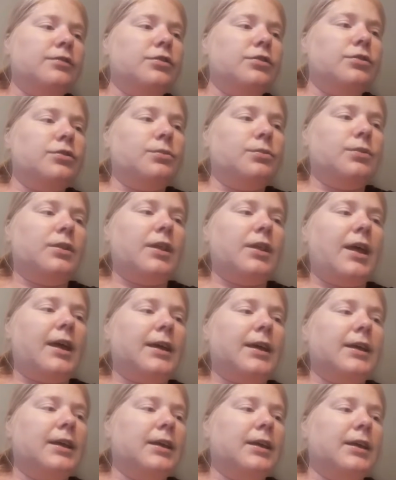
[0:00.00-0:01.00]
you would
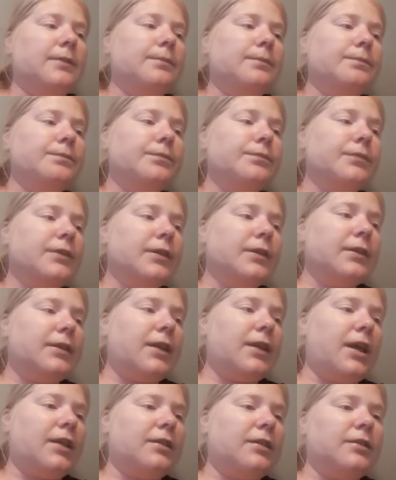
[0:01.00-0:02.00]
like it,"
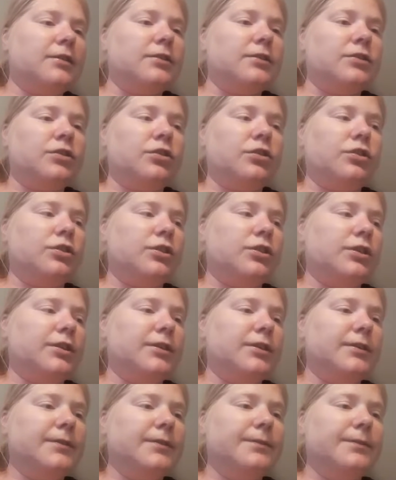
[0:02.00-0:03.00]
says the little girl.